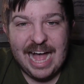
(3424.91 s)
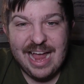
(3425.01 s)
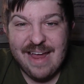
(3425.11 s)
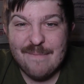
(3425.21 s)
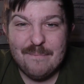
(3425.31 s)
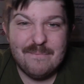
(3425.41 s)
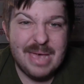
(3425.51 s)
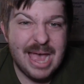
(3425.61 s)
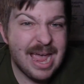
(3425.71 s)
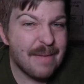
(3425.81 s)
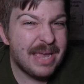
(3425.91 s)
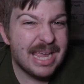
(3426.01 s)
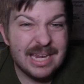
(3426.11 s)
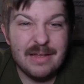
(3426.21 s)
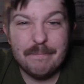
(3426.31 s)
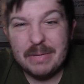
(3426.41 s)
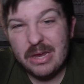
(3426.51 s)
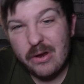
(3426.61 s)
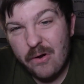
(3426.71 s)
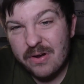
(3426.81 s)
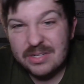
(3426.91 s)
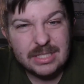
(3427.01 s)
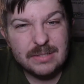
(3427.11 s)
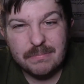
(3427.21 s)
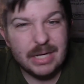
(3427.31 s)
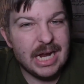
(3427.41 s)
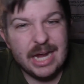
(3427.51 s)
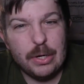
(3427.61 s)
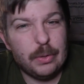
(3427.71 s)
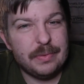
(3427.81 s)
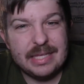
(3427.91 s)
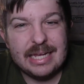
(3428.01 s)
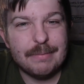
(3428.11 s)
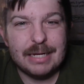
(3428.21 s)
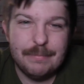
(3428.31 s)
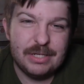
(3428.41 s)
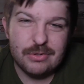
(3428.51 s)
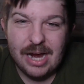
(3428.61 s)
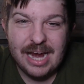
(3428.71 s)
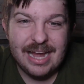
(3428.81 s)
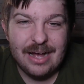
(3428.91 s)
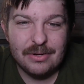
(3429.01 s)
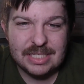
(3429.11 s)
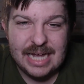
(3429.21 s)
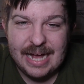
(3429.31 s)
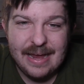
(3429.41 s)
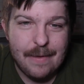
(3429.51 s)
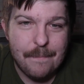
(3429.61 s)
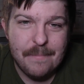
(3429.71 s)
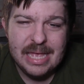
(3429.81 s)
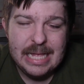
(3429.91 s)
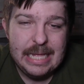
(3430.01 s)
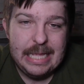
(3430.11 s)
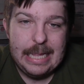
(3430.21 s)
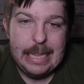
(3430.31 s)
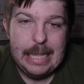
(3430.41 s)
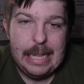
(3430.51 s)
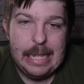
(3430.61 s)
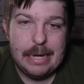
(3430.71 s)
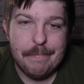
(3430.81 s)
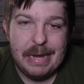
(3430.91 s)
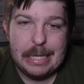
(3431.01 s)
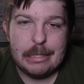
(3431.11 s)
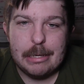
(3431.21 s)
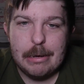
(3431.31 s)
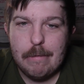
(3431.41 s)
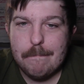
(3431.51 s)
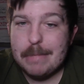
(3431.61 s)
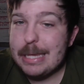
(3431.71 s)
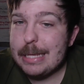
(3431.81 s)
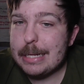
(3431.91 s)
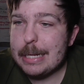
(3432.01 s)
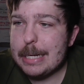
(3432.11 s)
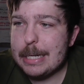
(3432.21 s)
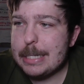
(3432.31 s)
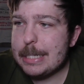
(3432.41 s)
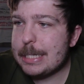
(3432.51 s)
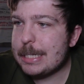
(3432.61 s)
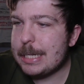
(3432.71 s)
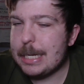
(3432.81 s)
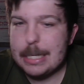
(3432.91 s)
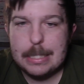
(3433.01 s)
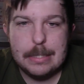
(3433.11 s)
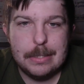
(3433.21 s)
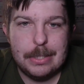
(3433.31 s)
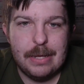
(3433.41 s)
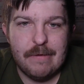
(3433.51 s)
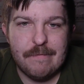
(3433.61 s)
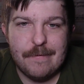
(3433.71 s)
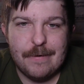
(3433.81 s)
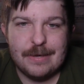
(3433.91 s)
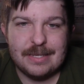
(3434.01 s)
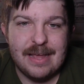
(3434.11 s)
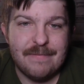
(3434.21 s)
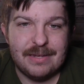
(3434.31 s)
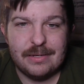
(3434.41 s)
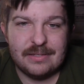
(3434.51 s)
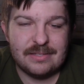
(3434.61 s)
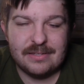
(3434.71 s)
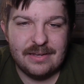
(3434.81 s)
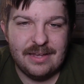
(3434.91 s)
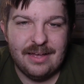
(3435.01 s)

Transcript: I may make an appearance, but I don't think I'm going to be trying out. I am a little bit too big and slow for sevens.